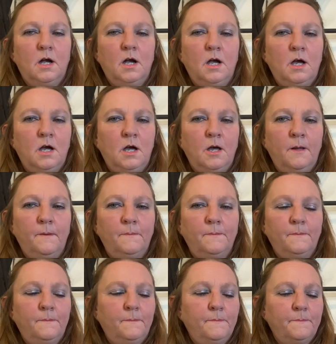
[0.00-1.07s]

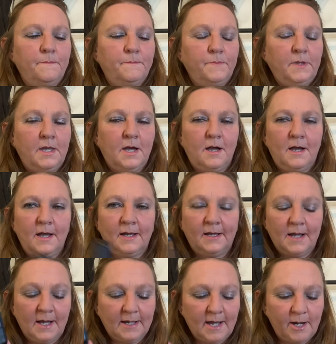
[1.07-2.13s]
Um, yeah, I,
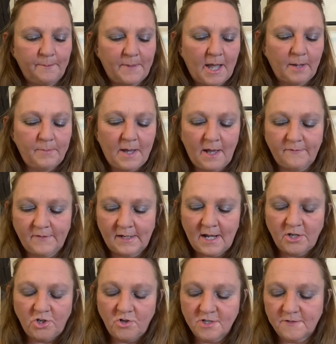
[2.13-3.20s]
I got a backpack that I
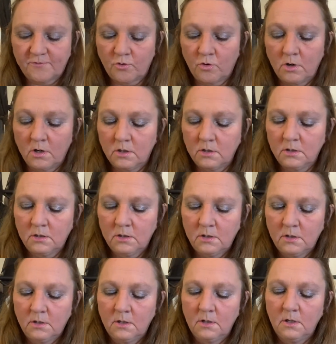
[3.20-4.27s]
use for
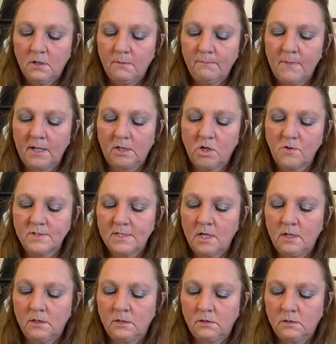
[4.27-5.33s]
my ghost
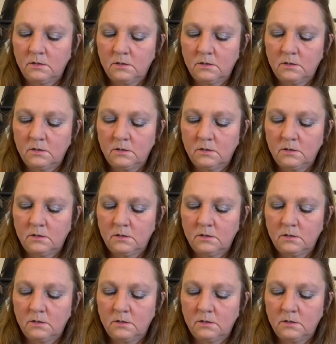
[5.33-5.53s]
hunting.